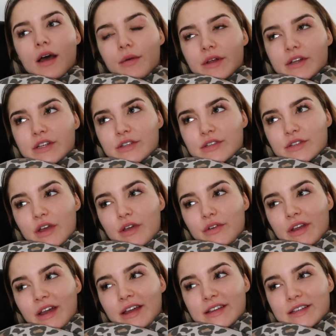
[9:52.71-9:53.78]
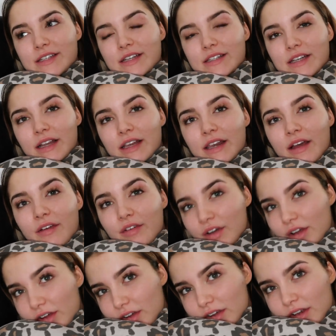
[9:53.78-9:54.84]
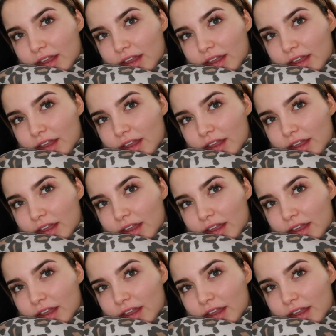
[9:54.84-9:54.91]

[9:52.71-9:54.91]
which is so nice, as I'd never,